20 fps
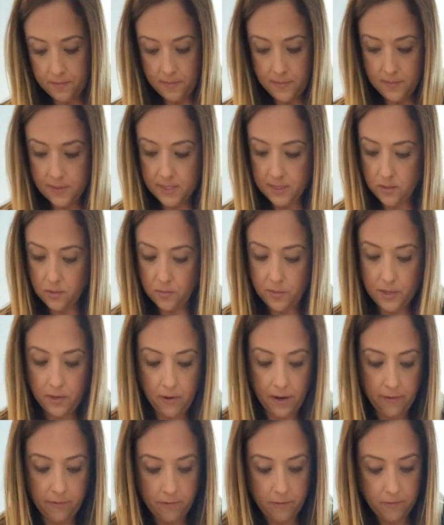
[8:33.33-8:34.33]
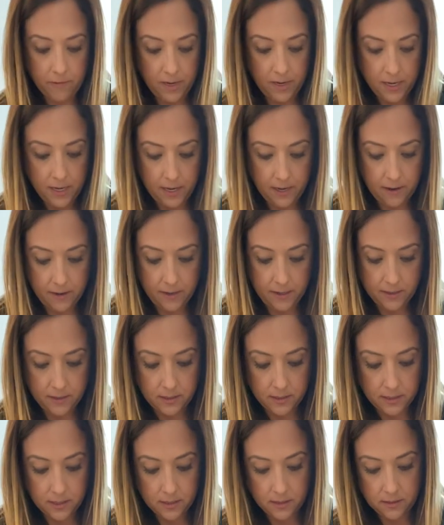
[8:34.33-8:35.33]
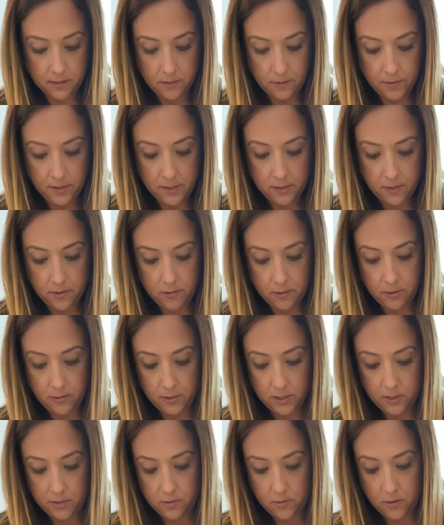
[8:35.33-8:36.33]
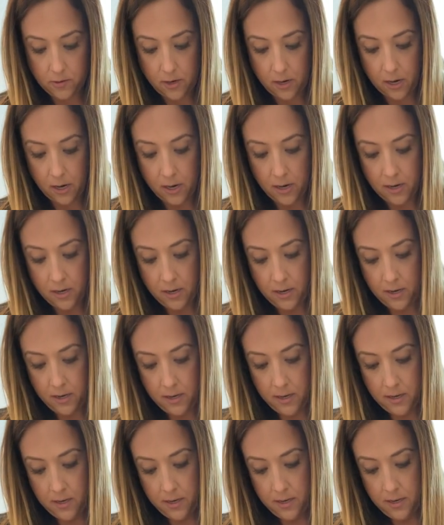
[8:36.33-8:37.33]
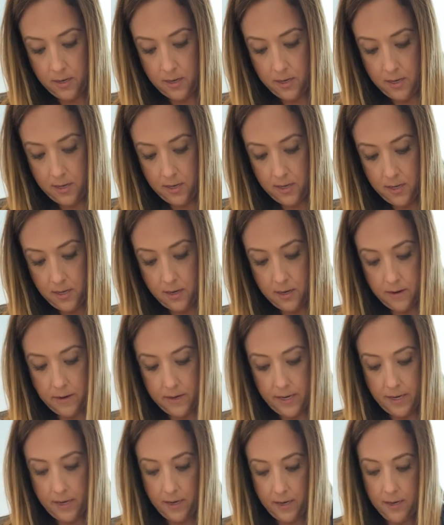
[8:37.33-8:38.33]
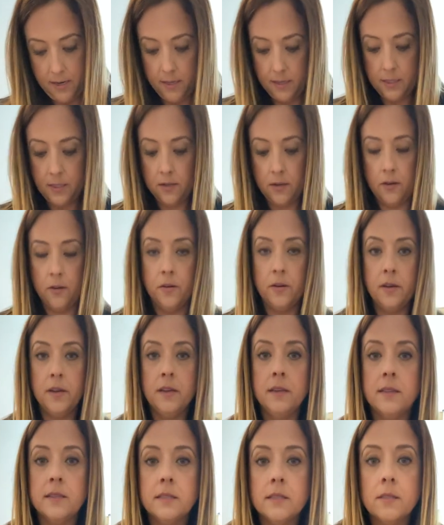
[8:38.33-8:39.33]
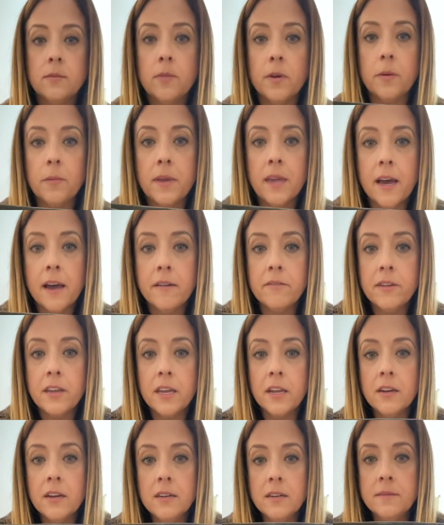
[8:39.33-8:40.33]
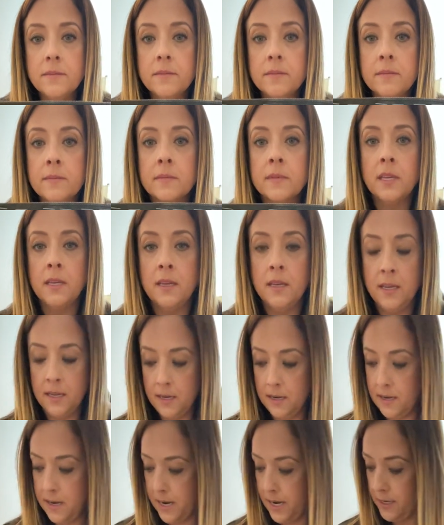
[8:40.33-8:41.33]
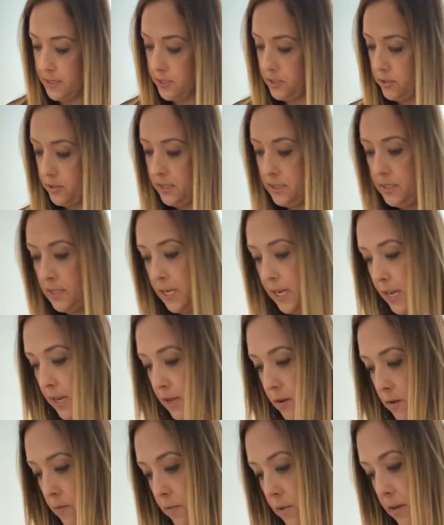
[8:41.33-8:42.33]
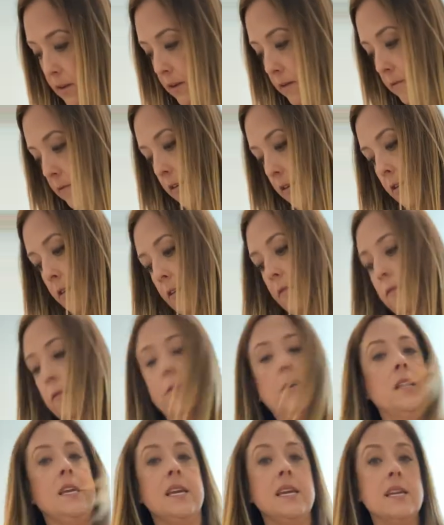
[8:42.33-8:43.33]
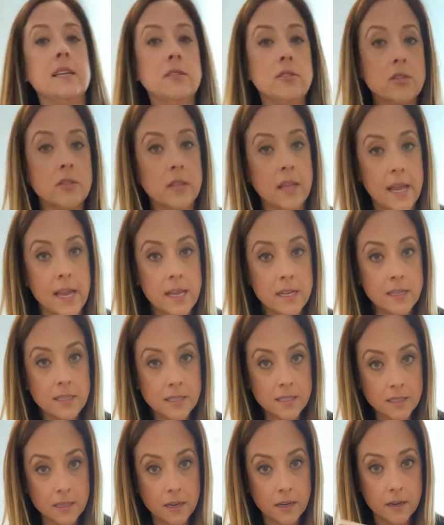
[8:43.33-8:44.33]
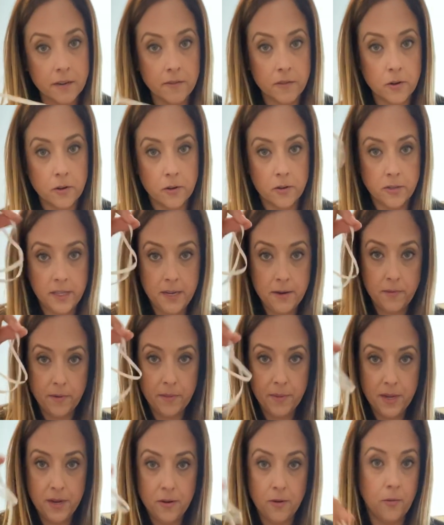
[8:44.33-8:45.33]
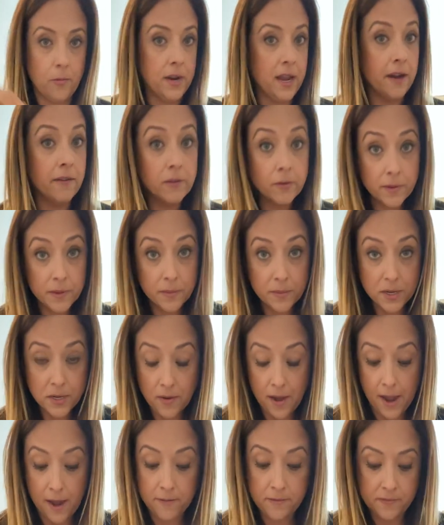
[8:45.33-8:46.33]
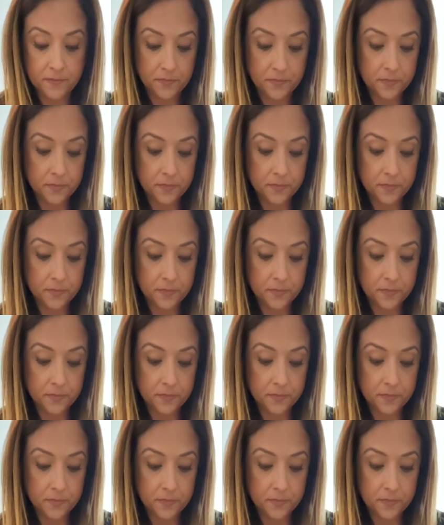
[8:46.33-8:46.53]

This will be great for running errands, going to the grocery store. All right, so this is what we have here. Next, you're gonna take one of your 40-inch lengths of curling ribbon or whatever ribbon you have,